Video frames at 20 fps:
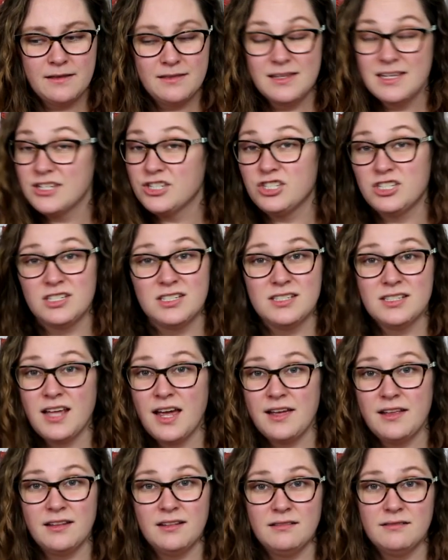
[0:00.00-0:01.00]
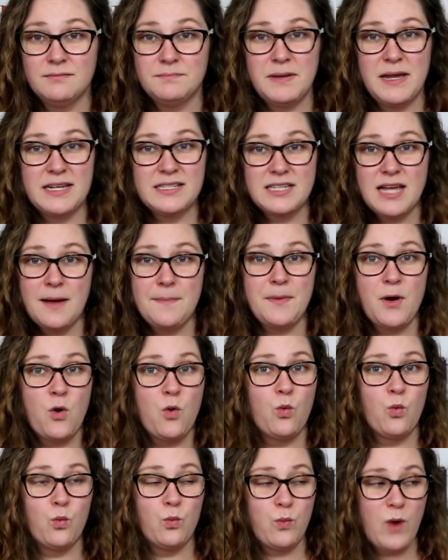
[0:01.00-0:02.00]
this just le- picks up
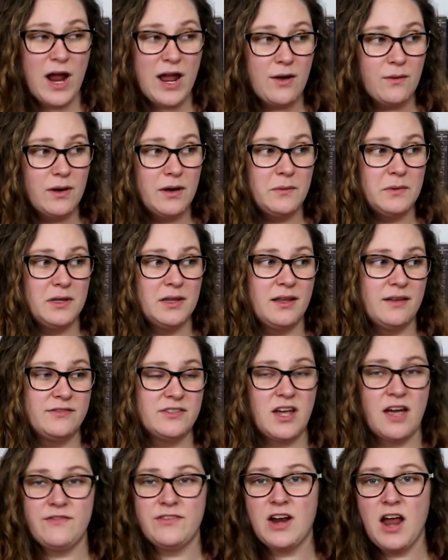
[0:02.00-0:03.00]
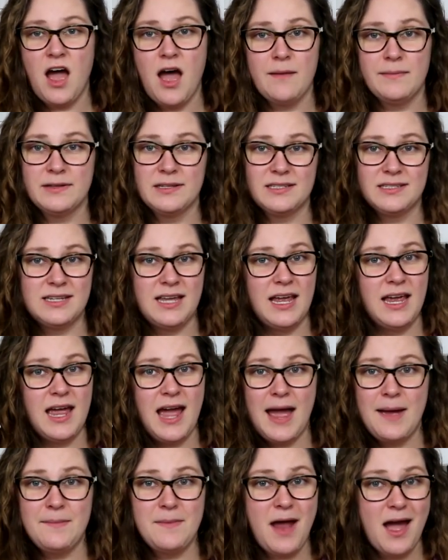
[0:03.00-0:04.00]
right where we left off in Obelisk Gate.
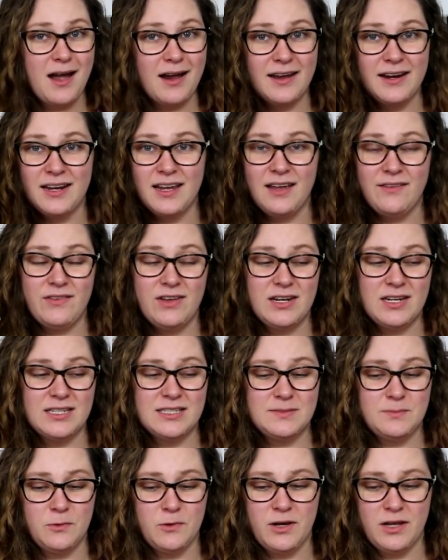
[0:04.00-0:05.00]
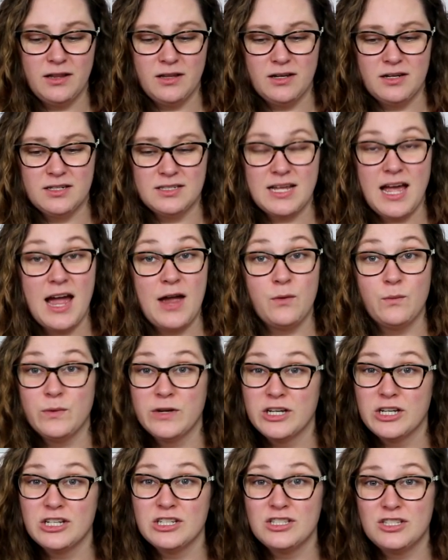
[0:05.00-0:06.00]
I'm not going to give any spoilers. I
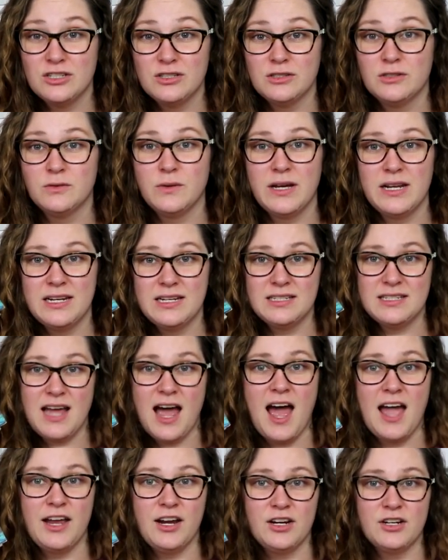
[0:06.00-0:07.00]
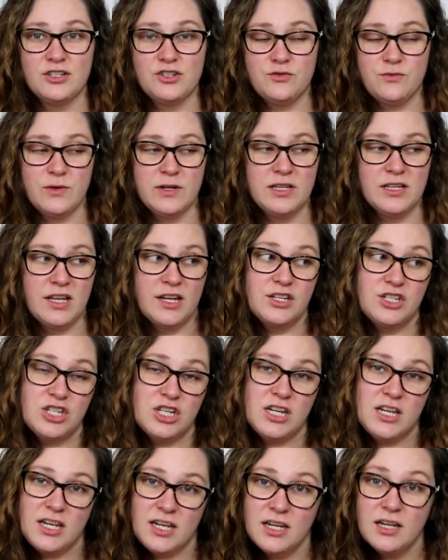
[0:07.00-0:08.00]
will do an entire
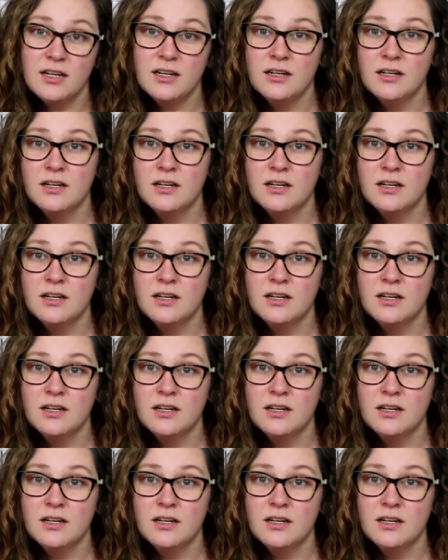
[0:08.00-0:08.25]
trilogy